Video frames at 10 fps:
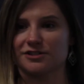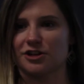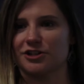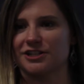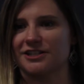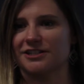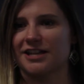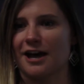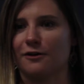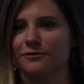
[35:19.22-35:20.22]
start to
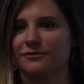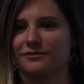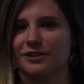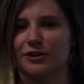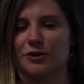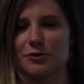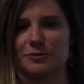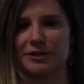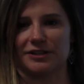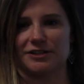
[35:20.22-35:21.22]
discount their own
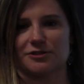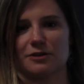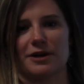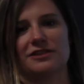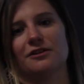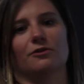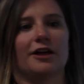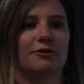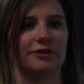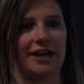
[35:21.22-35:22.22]
abilities. So they might think, well,
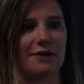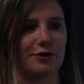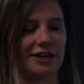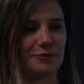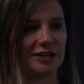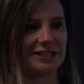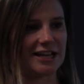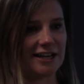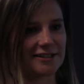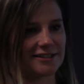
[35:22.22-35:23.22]
I don't really have what it
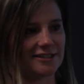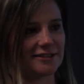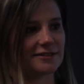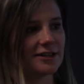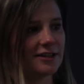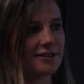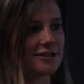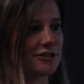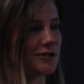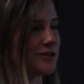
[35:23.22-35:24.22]
takes to
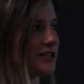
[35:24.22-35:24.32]
do